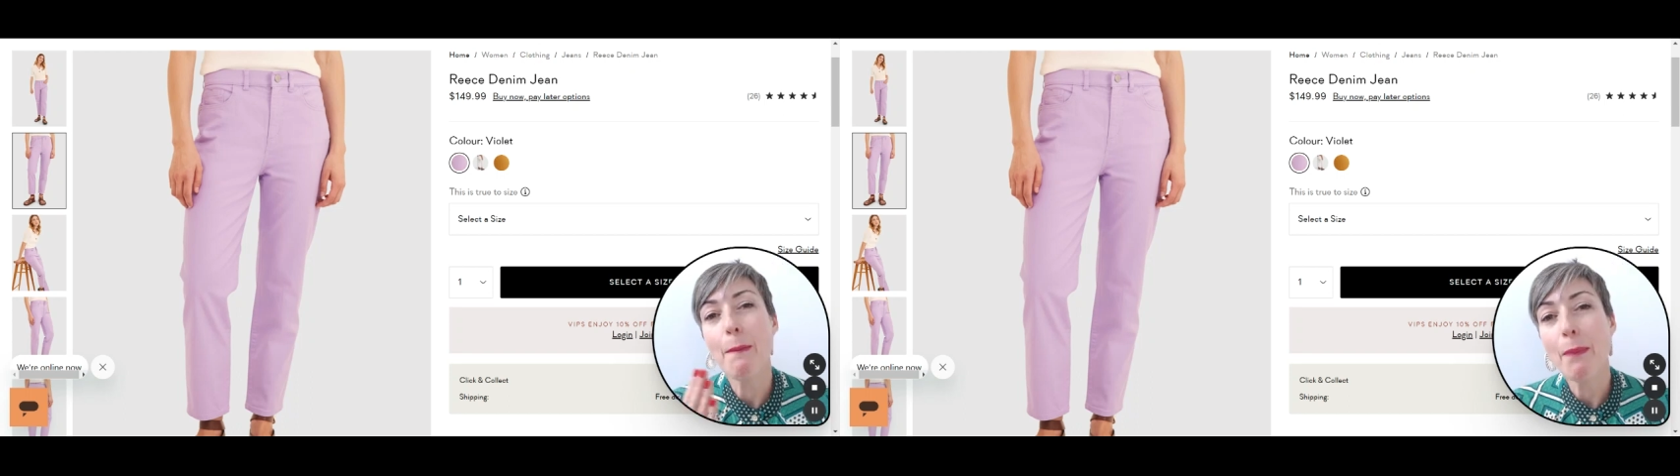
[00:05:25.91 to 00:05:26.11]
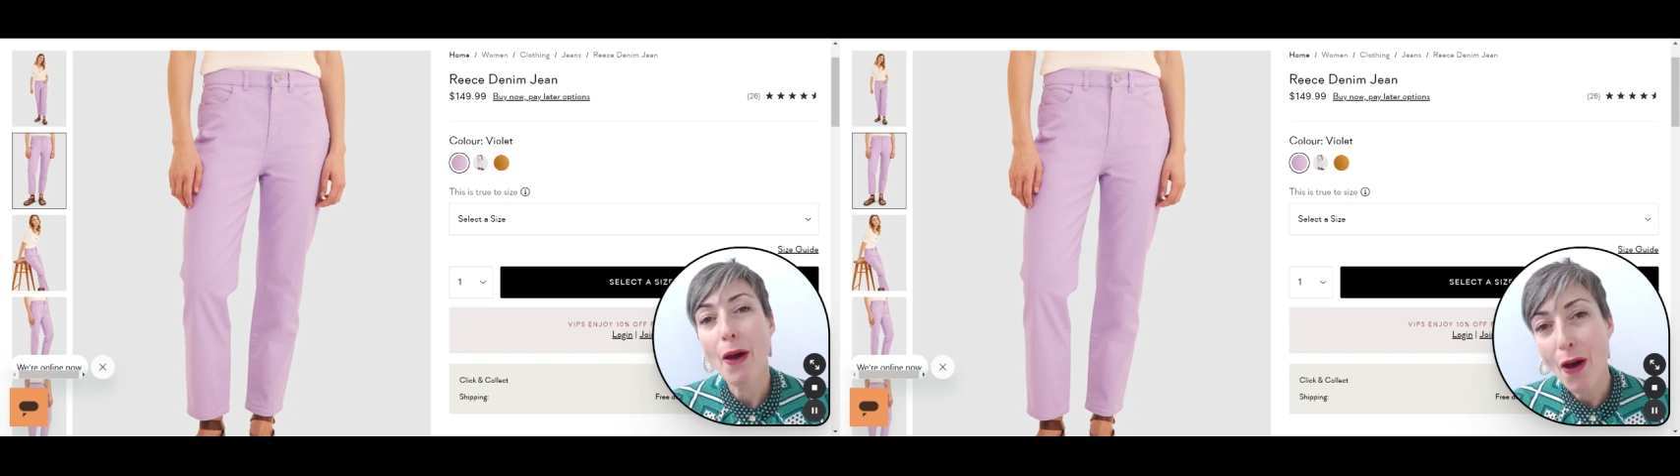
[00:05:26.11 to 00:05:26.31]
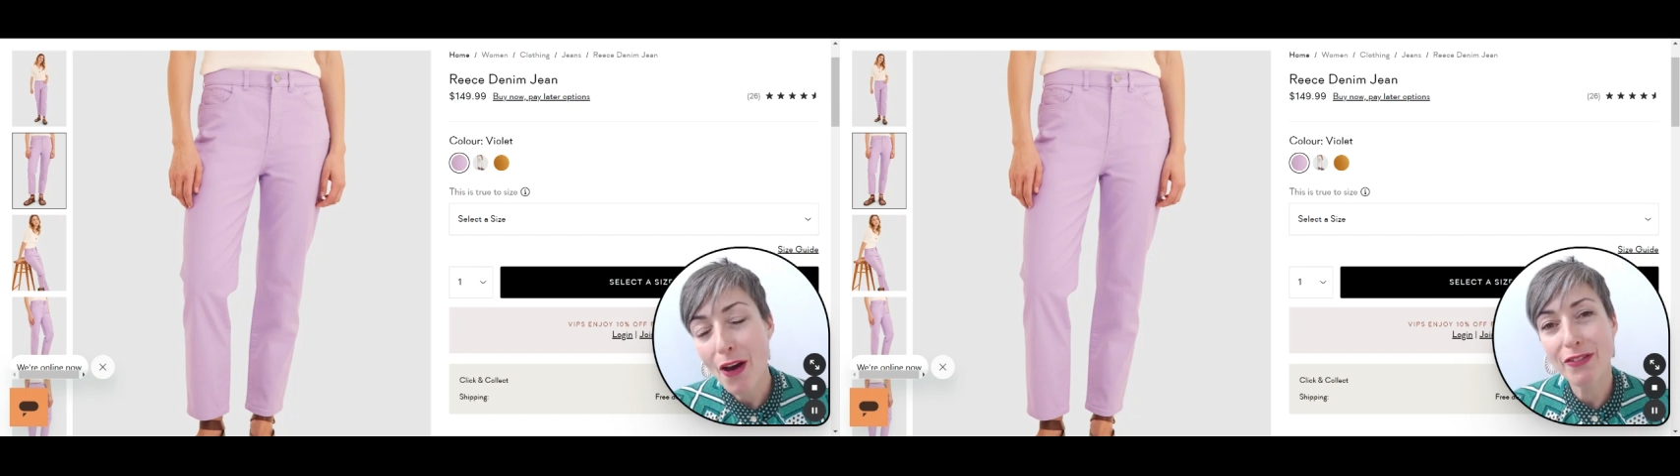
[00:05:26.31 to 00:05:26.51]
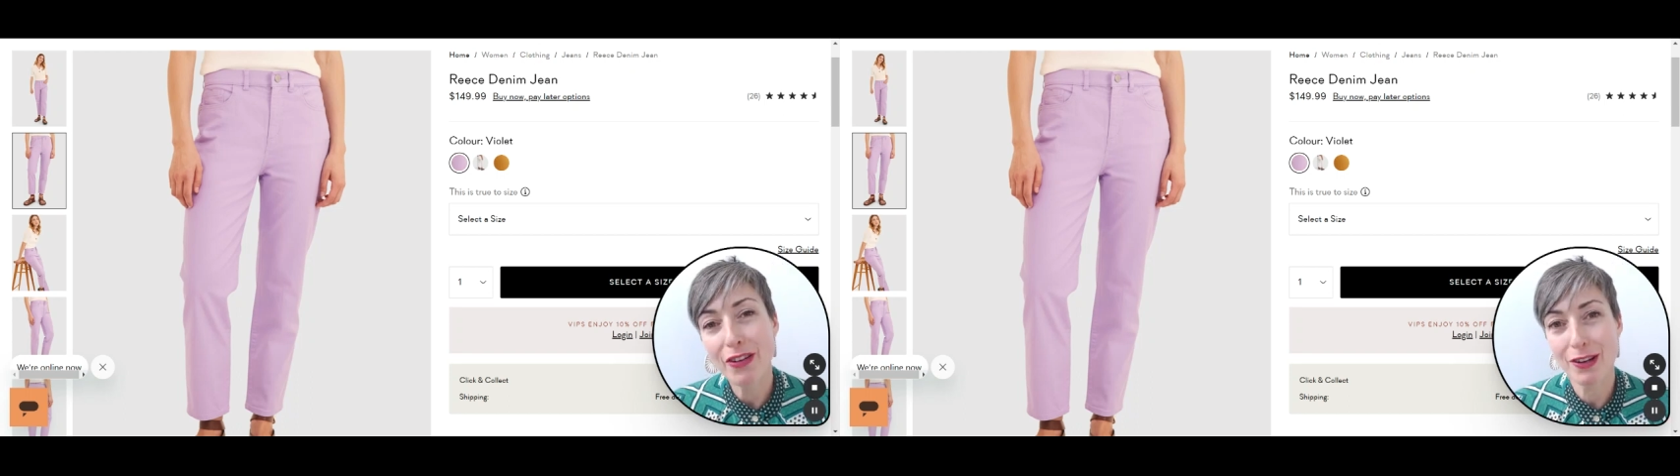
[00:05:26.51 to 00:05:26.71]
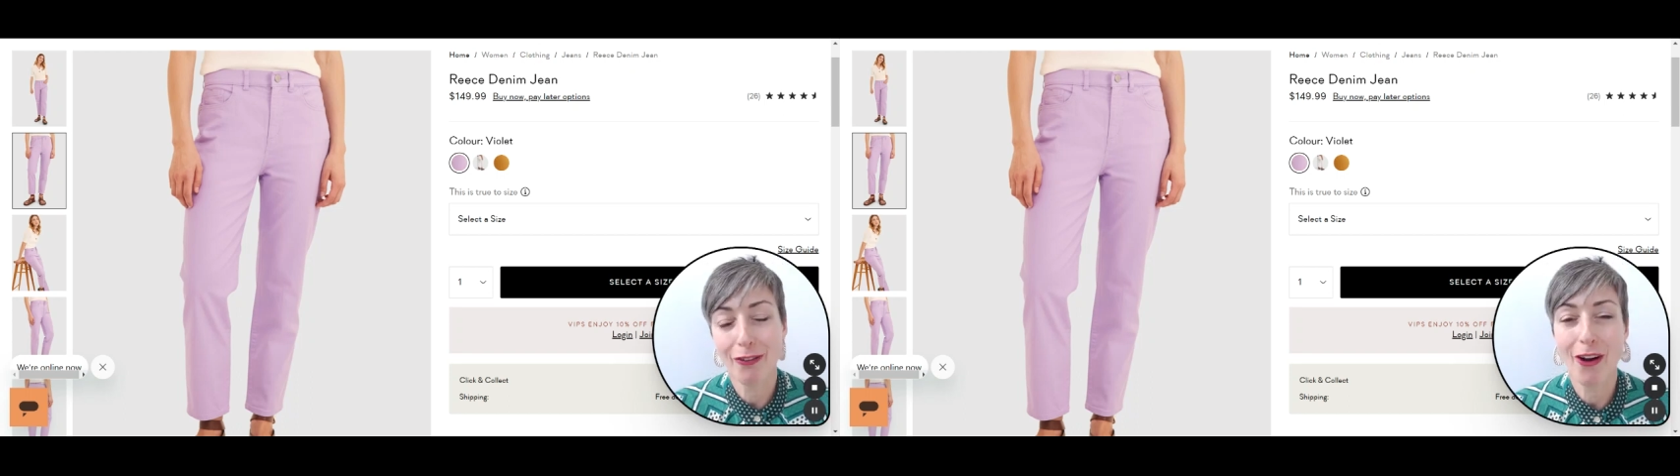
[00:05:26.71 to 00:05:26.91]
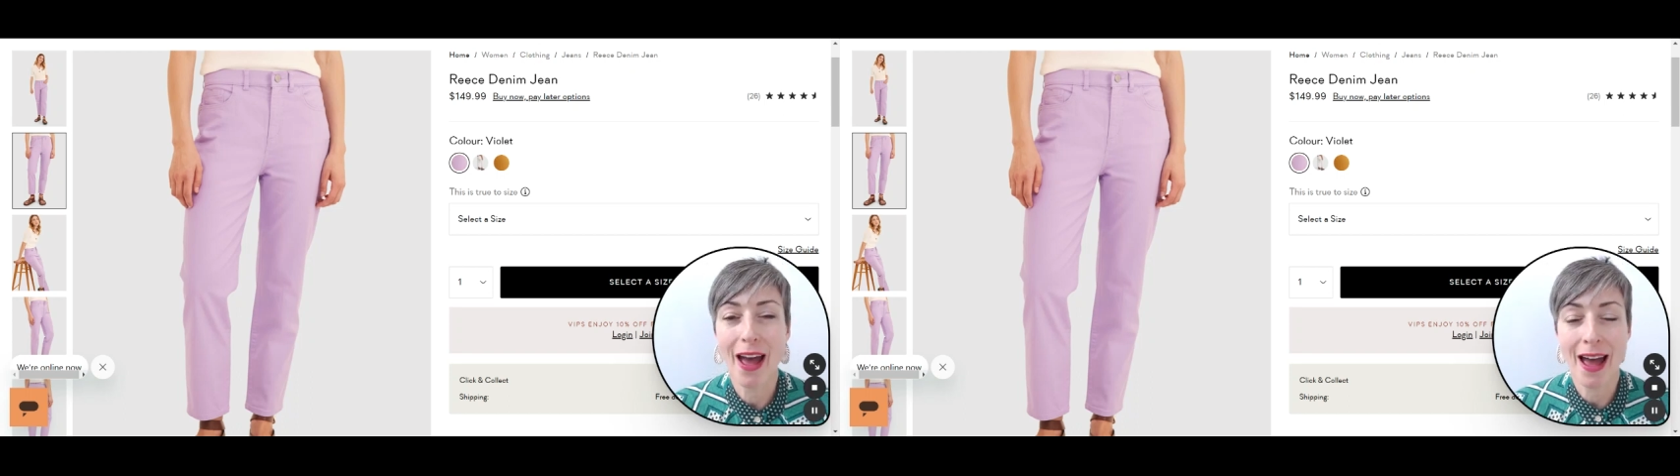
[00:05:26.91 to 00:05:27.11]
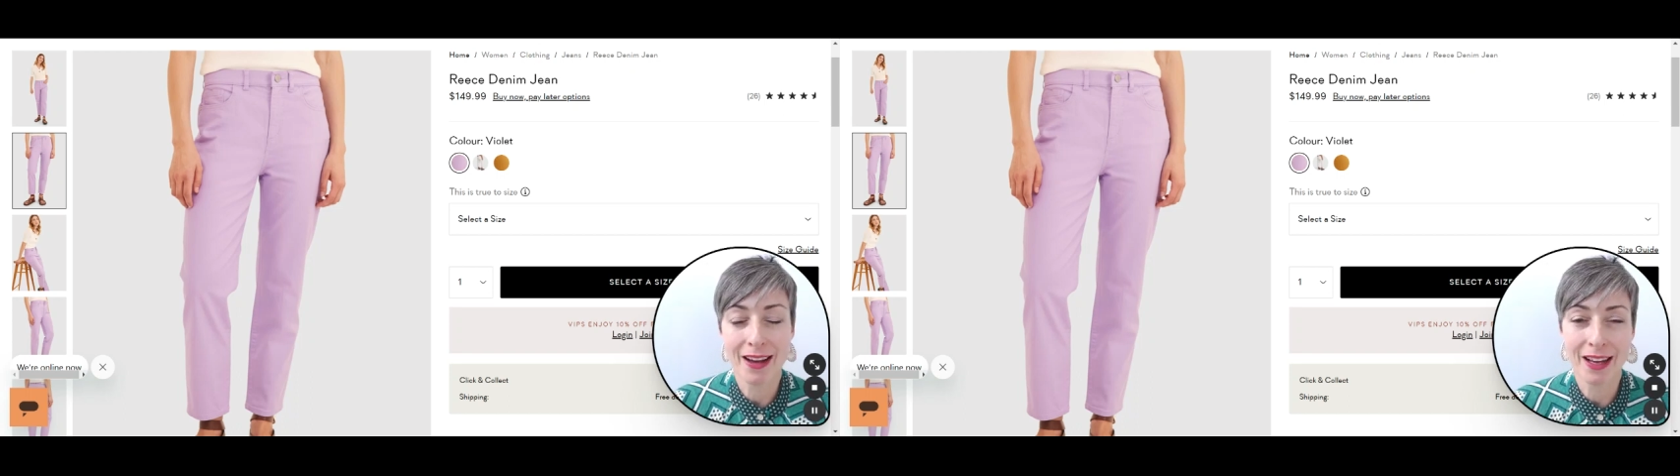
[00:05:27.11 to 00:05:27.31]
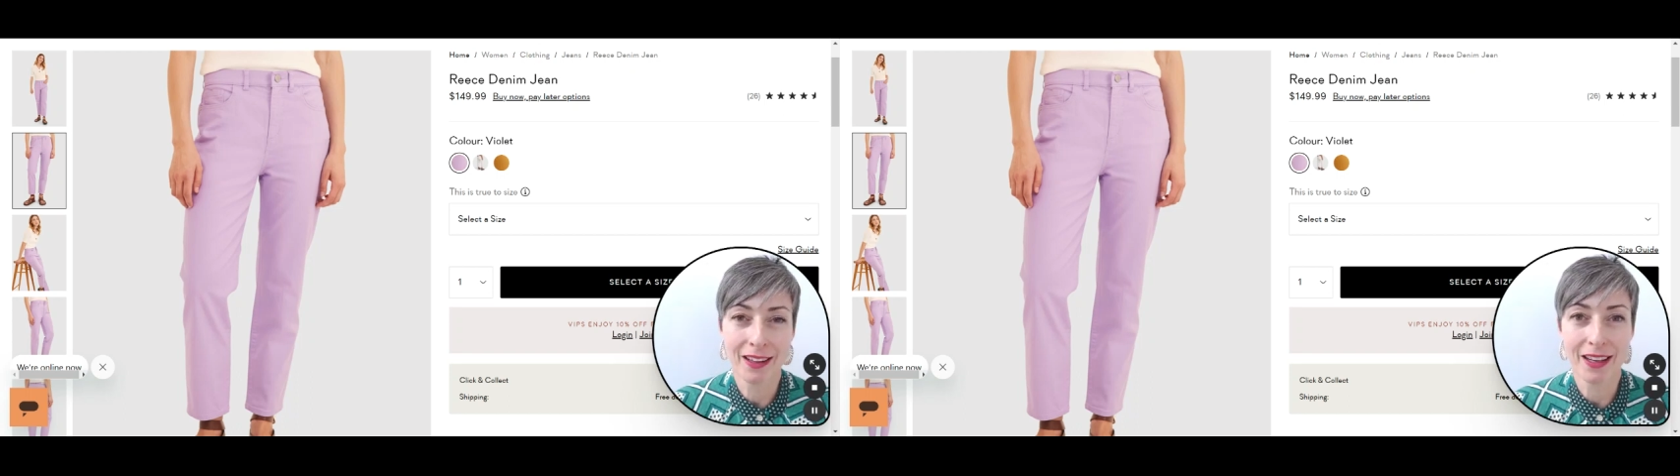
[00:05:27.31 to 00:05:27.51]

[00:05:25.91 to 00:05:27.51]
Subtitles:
and perfect for our